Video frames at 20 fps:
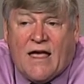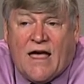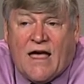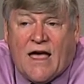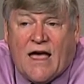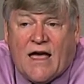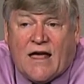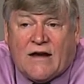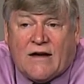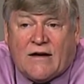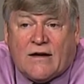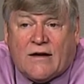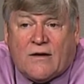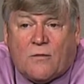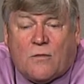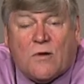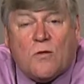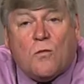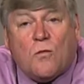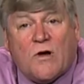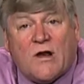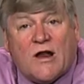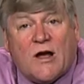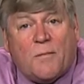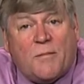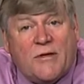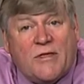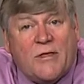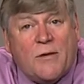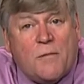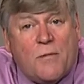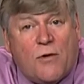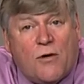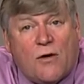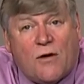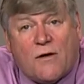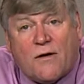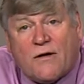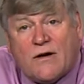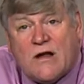and uh, we went up in the
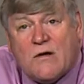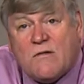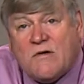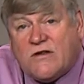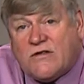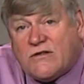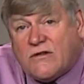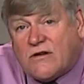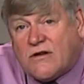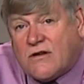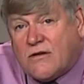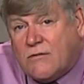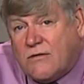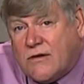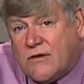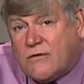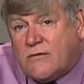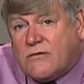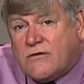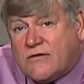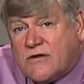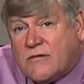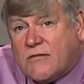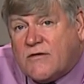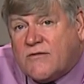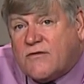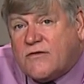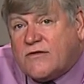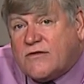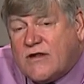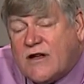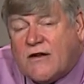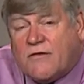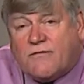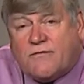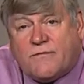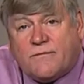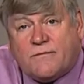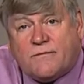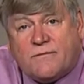barn and we started going through some of her
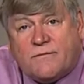stuff.